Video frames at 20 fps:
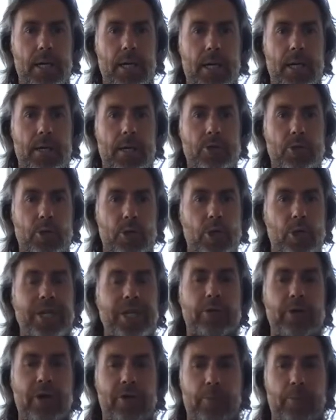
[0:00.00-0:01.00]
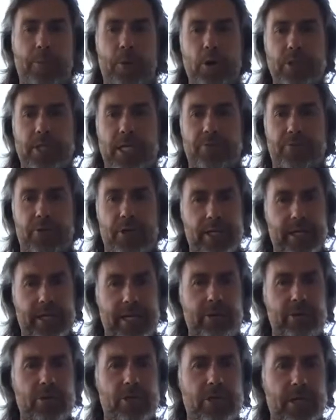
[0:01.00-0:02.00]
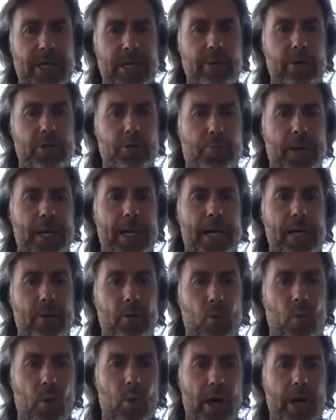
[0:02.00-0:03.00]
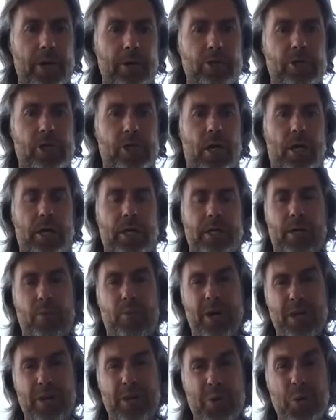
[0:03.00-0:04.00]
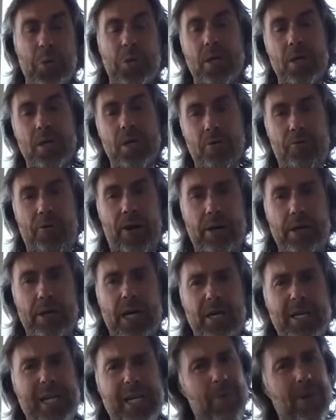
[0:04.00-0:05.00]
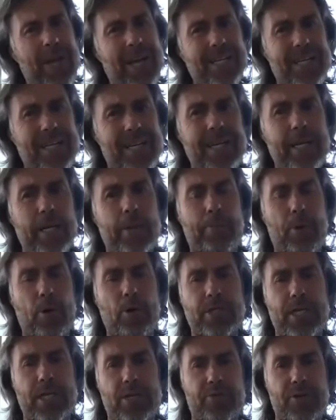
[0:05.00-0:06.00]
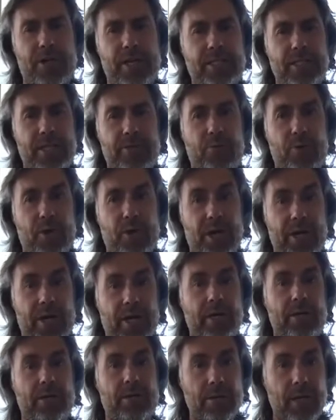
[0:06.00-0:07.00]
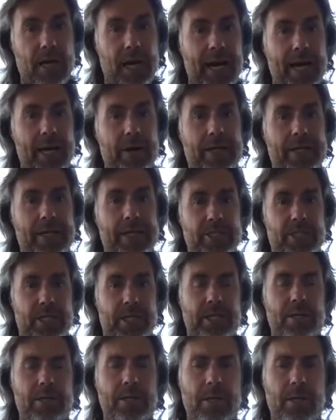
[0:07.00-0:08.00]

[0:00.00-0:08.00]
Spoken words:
So you need to have a process for that. Can you explain where you started and when you found out, hey, we actually need a process for this if we're going to hire at this scale?